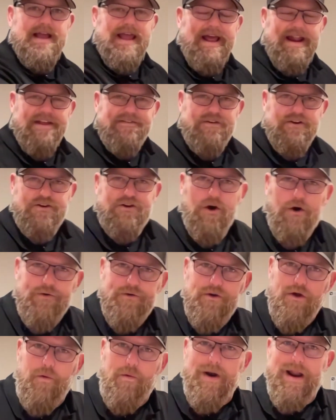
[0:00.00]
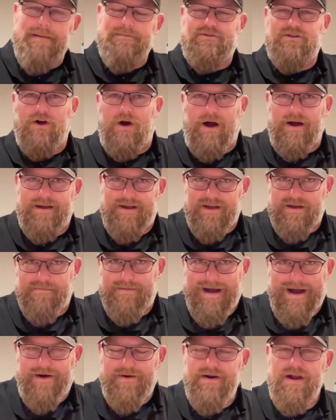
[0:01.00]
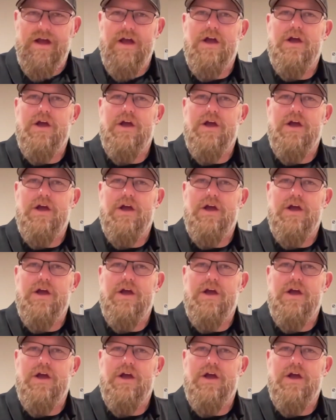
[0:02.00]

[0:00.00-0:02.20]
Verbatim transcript: And if you don't know what I'm talking about,